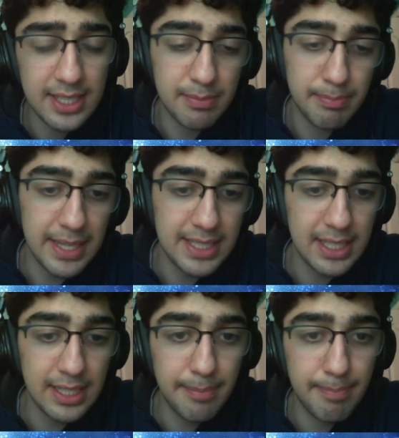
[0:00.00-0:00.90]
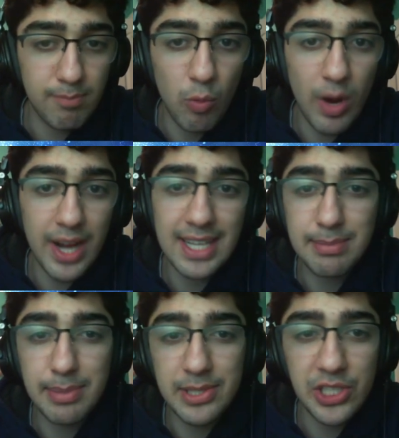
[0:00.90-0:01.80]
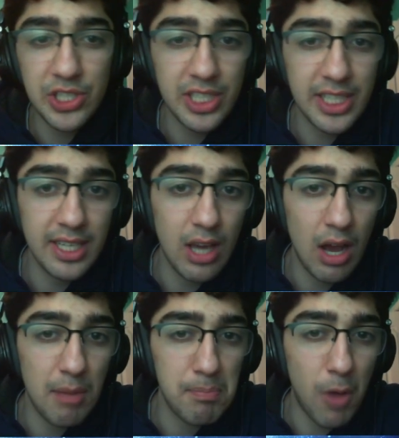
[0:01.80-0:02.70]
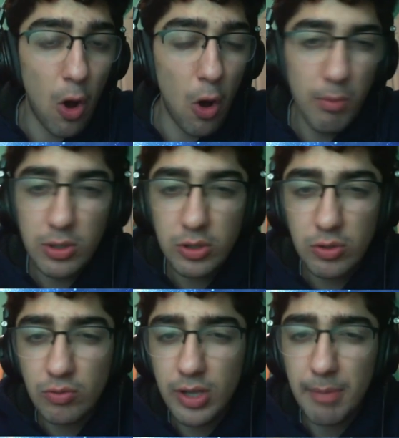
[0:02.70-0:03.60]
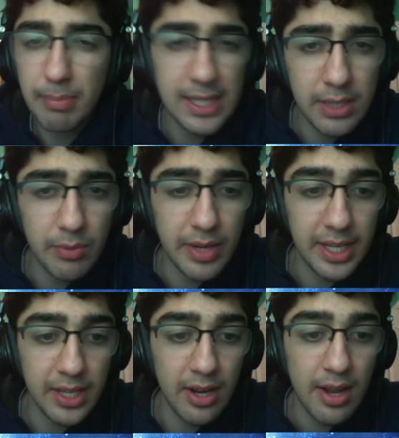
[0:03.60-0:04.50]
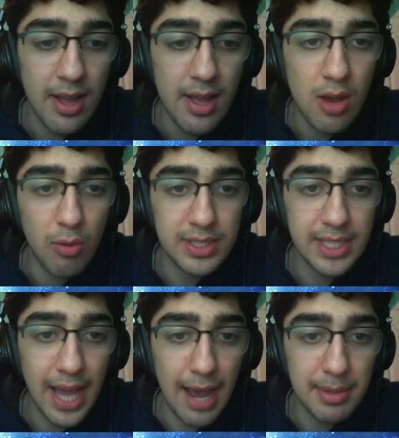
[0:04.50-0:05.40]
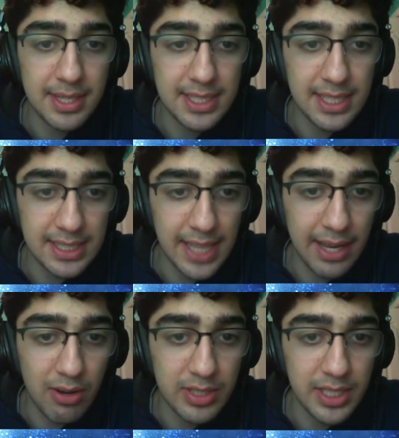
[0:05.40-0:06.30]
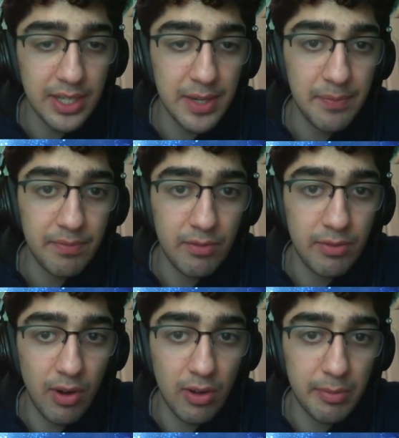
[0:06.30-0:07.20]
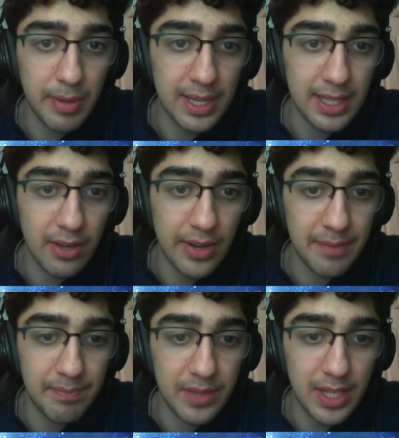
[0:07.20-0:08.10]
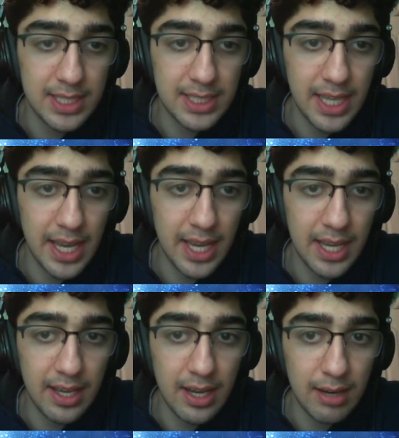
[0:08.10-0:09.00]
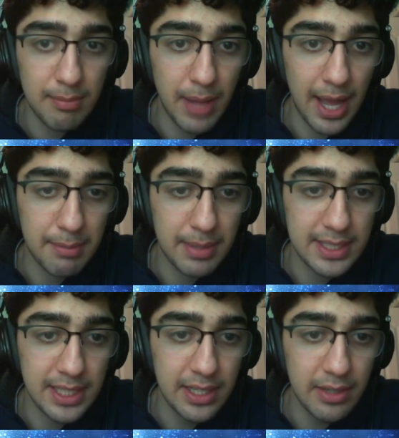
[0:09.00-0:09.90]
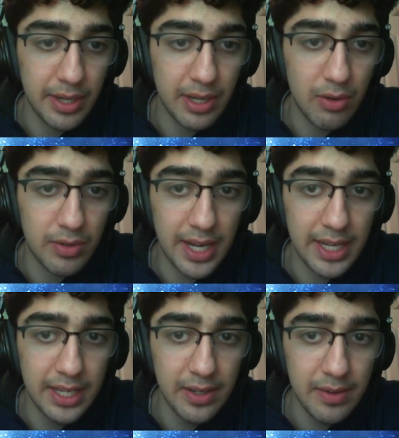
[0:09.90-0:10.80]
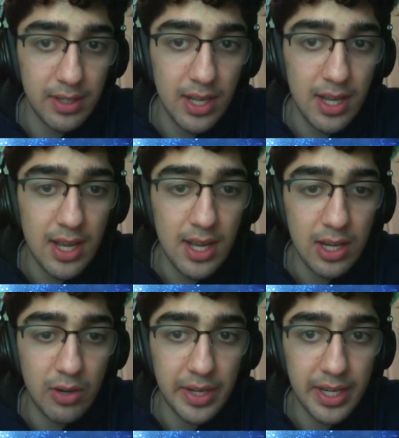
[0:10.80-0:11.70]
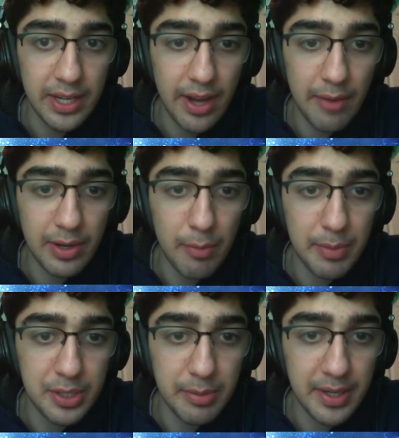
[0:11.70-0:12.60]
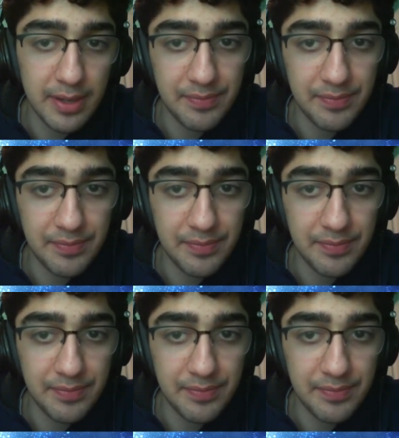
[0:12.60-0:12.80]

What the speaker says: basically white is positionally almost completely winning here. What's going to happen is this knight goes here, followed by, okay, let's say black plays here. We could go knight here, queen here, and we'd go bishop here.